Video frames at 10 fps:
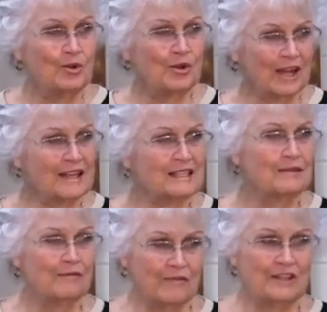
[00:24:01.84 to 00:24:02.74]
who
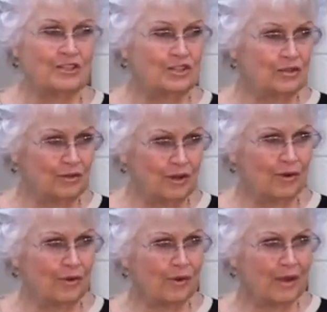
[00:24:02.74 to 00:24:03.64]
custom fits your
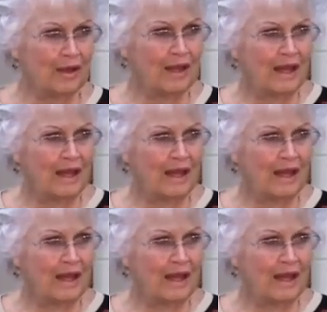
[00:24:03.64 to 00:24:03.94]
yoke.